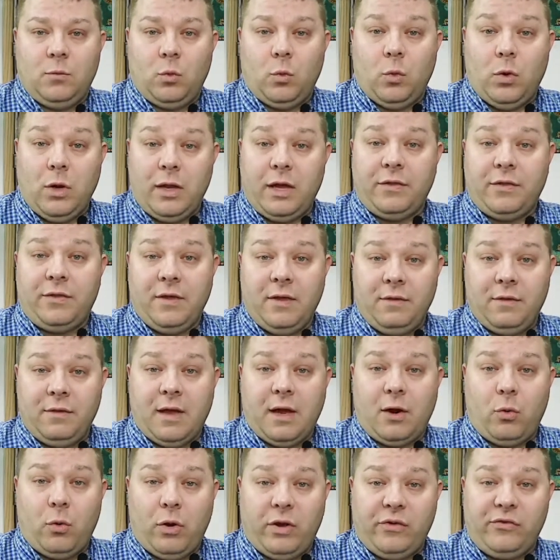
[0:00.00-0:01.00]
Well, I think
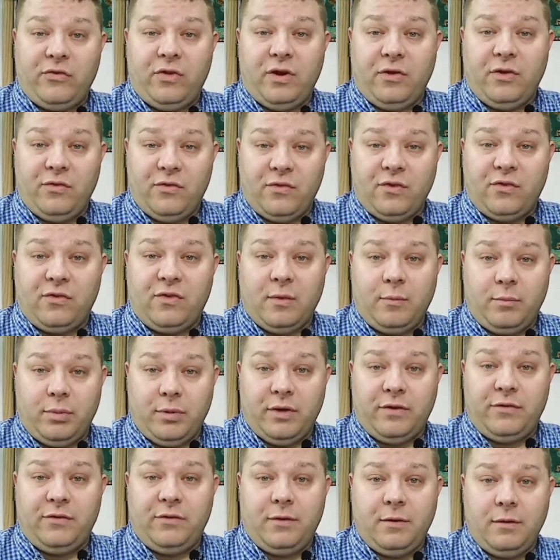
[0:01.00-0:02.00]
that question is the
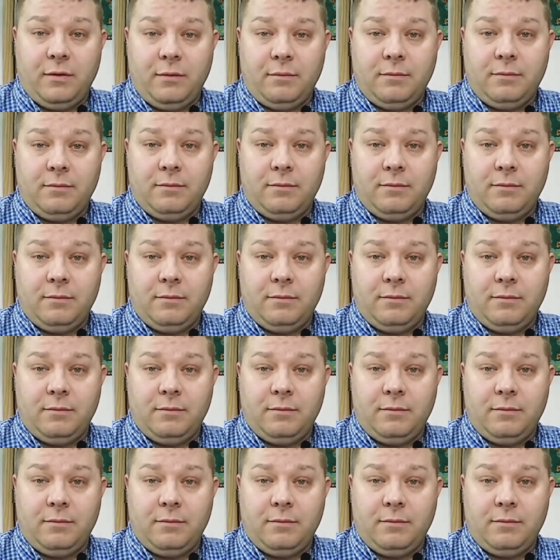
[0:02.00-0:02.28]
simplest.